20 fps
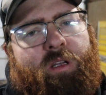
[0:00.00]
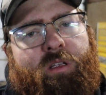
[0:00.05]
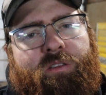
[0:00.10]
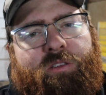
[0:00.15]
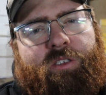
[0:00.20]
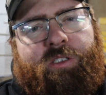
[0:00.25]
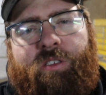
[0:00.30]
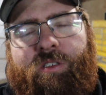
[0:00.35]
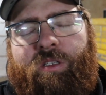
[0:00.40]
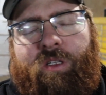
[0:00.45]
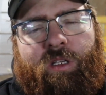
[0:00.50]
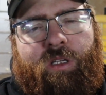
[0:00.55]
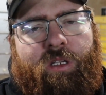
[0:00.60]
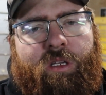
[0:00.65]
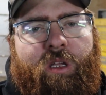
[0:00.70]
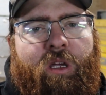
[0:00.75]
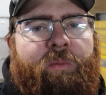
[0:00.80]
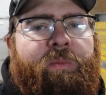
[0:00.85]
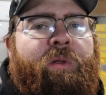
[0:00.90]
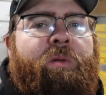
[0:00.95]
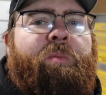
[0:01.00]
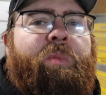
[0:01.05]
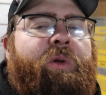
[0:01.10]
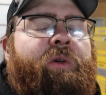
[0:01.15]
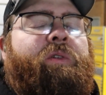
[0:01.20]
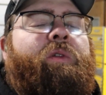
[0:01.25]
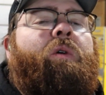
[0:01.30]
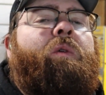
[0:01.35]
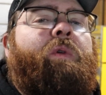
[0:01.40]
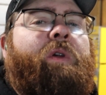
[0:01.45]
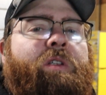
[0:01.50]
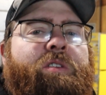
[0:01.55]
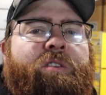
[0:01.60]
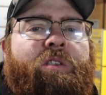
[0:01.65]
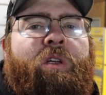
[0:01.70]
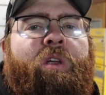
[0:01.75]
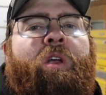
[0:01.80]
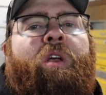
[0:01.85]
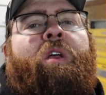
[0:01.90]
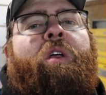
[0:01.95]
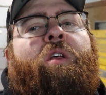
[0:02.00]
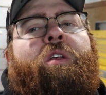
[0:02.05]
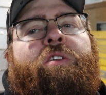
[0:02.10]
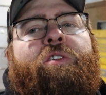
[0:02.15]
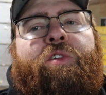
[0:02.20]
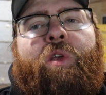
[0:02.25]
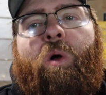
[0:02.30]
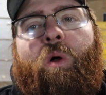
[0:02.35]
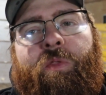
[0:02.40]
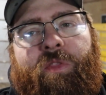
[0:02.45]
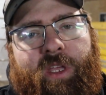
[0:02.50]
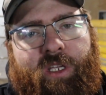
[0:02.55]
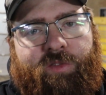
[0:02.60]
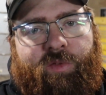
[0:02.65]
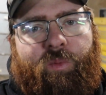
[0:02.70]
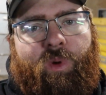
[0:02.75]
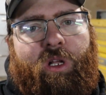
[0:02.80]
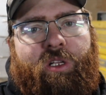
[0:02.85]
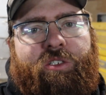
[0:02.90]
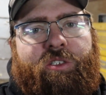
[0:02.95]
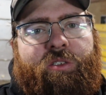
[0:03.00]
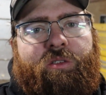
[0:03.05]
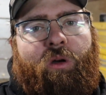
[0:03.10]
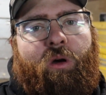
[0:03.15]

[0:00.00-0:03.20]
Just a couple of burnt O-rings. So thanks for watching.